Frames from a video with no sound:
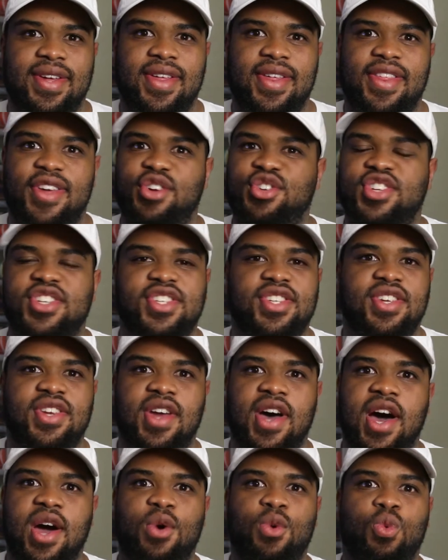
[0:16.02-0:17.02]
they're just
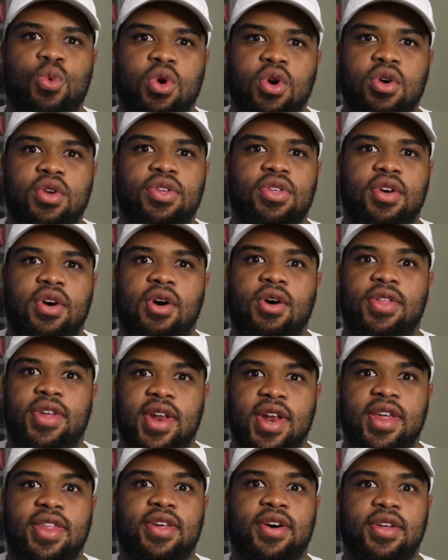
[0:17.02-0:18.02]
not worth all that
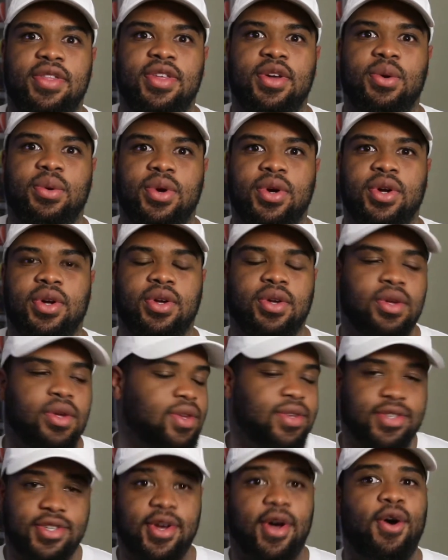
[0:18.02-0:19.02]
I thought they were.
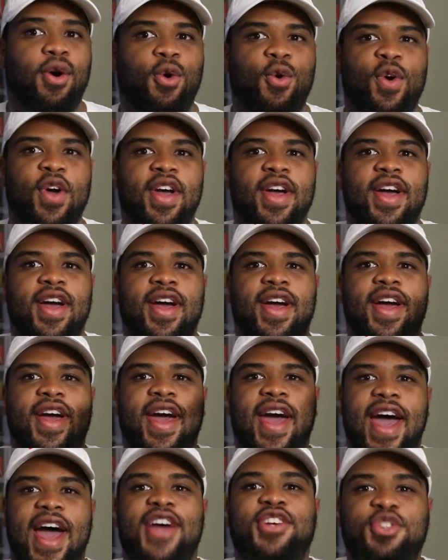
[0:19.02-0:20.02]
So,
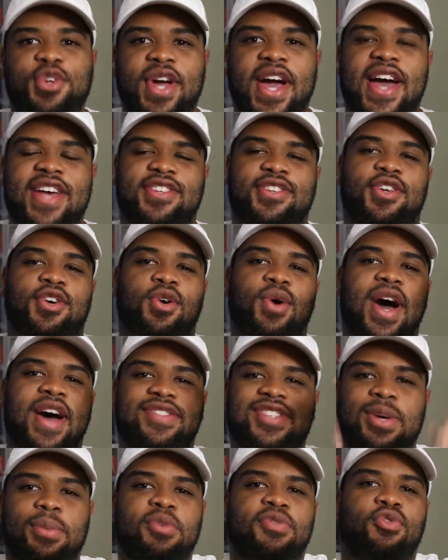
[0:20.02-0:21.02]
as you guys know, I
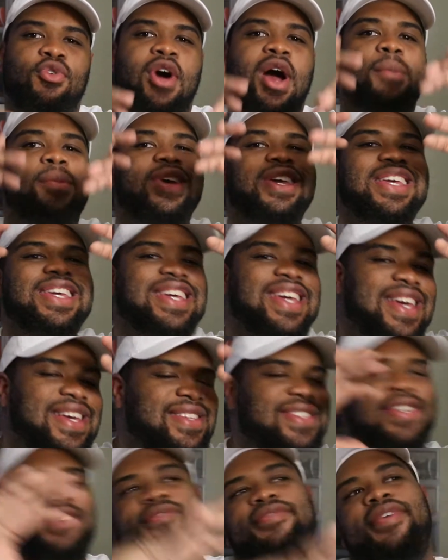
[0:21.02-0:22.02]
said before, I'm a
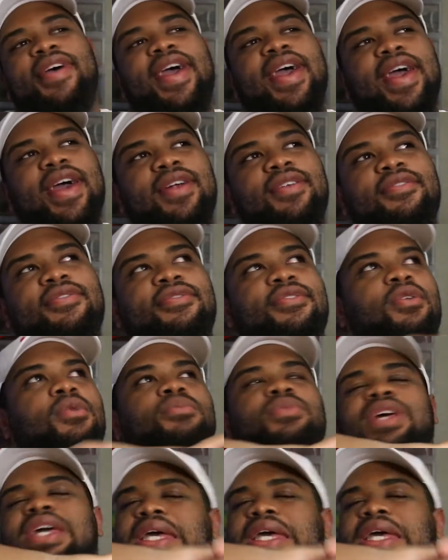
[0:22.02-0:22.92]
Yeezy fan from the